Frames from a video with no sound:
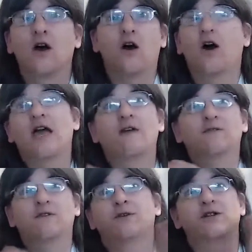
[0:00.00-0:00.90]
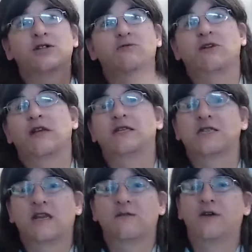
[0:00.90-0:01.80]
I haven't officially released
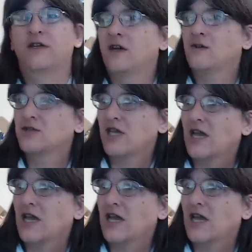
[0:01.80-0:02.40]
any videos yet.